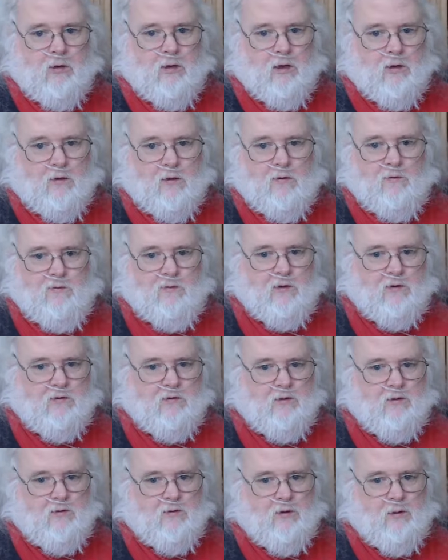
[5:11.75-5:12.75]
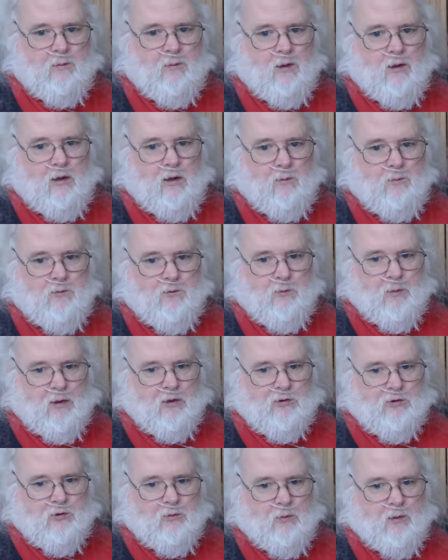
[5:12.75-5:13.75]
like they're fixing something up
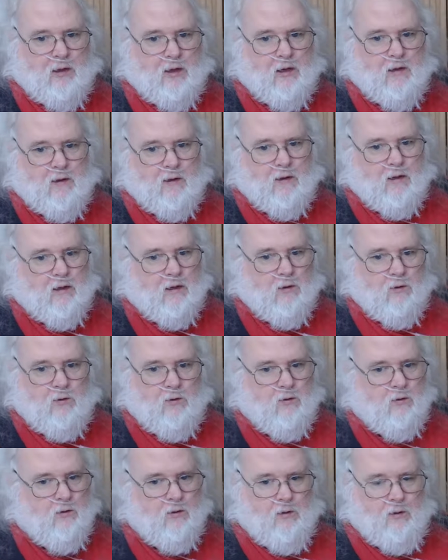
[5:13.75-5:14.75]
special behind the counter,